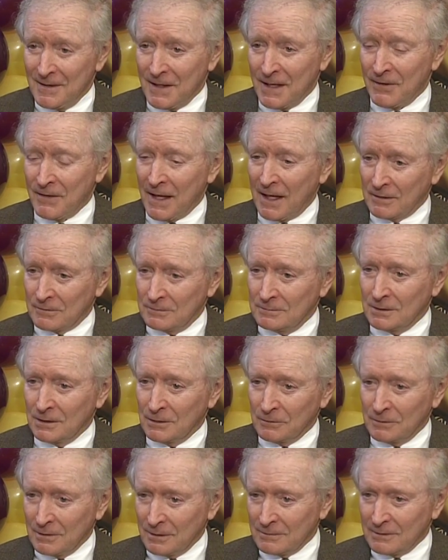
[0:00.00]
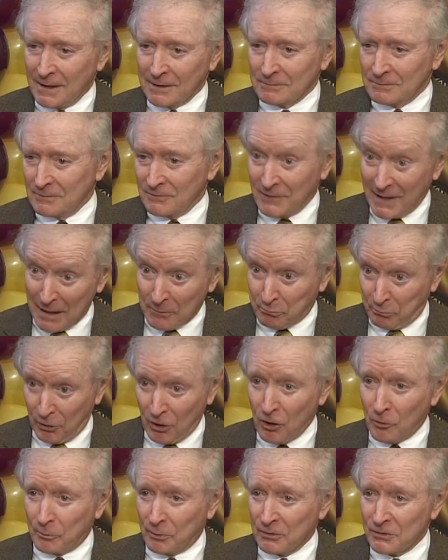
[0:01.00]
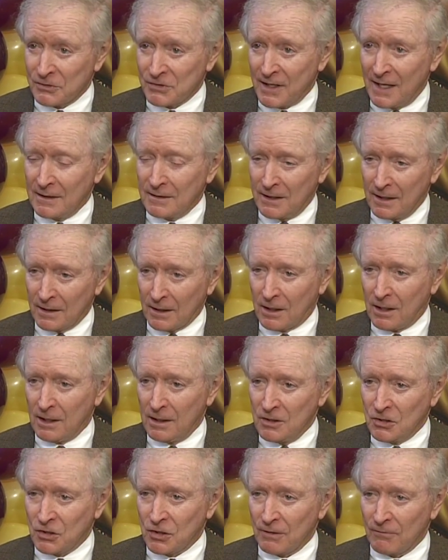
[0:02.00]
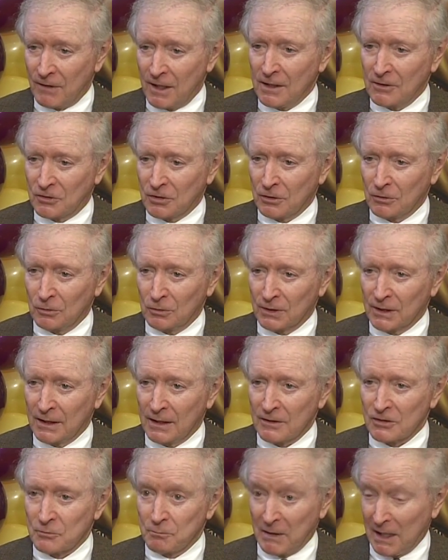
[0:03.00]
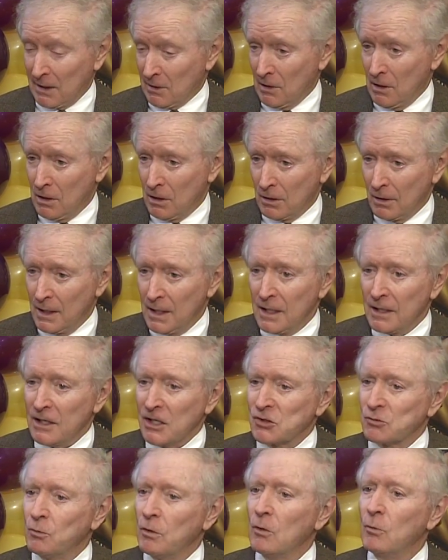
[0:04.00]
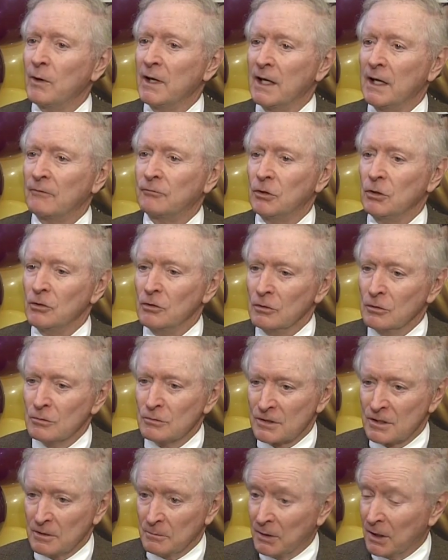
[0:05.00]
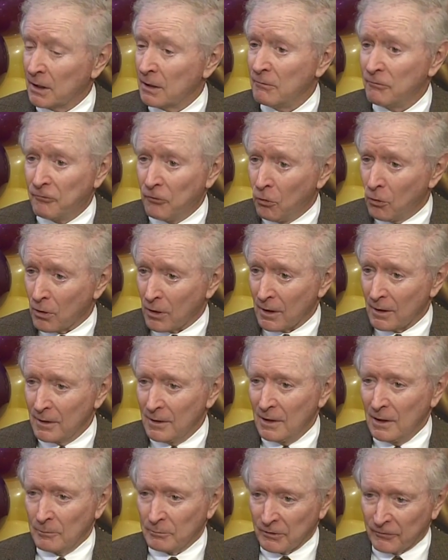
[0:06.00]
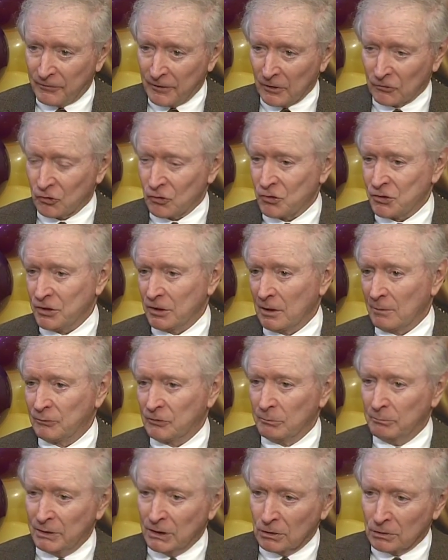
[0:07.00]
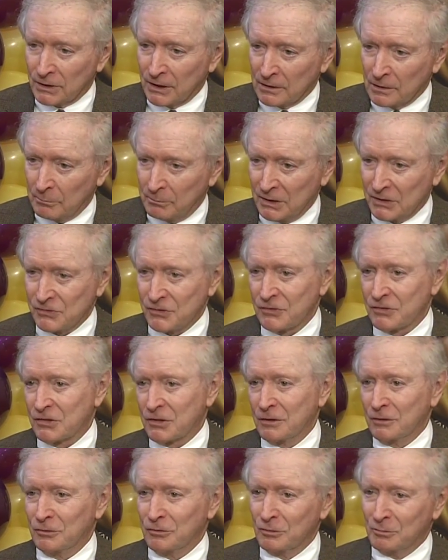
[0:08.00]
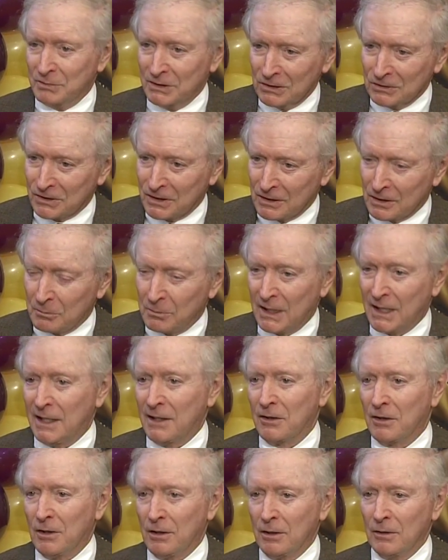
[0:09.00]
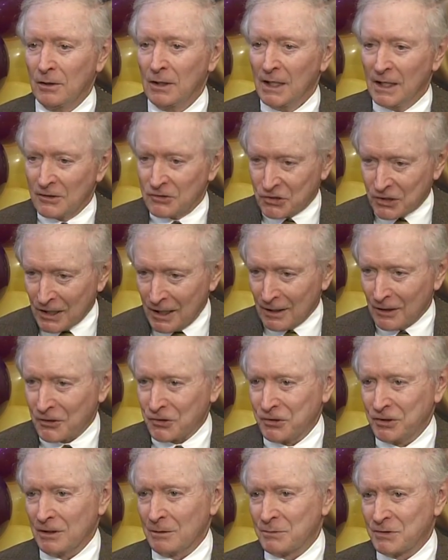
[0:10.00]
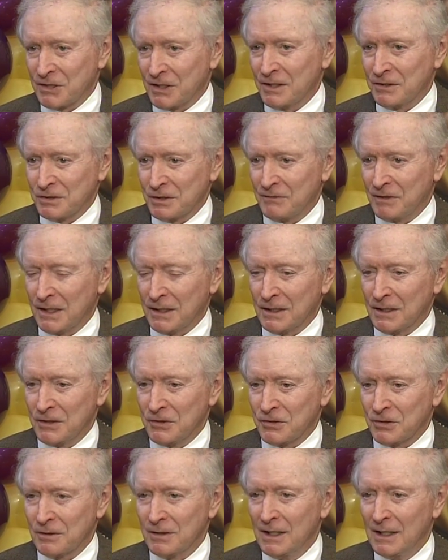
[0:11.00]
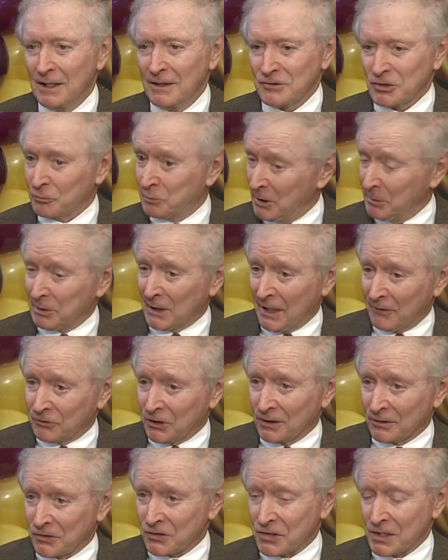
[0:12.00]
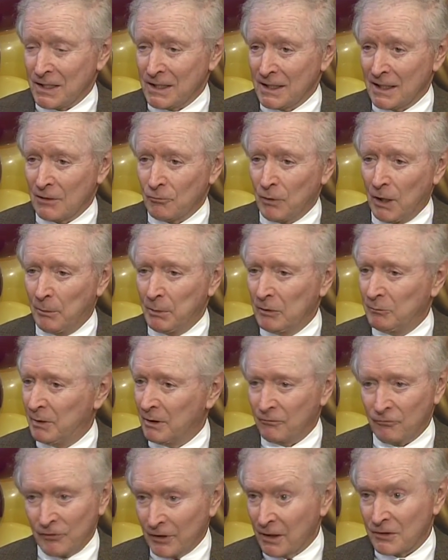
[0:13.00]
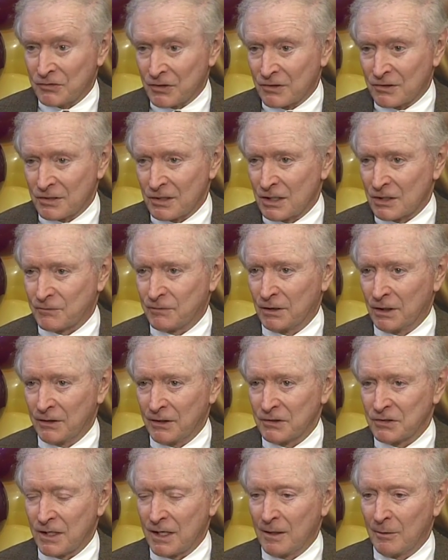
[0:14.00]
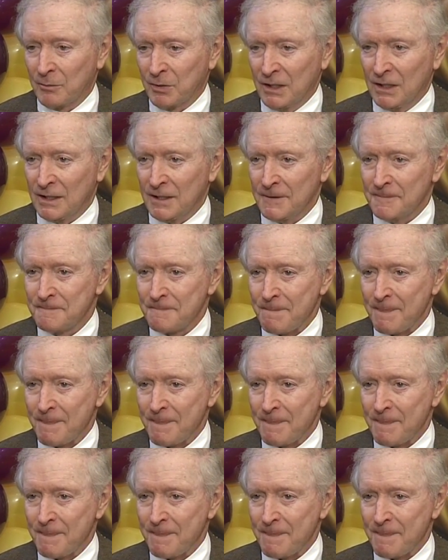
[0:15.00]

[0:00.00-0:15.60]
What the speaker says: And that purpose, that dedication they told us by law is what we have to use the money for. Professorships, building the business school, building the band hall, scholarships, things of that nature. So people have to understand, while we've been very successful in this campaign,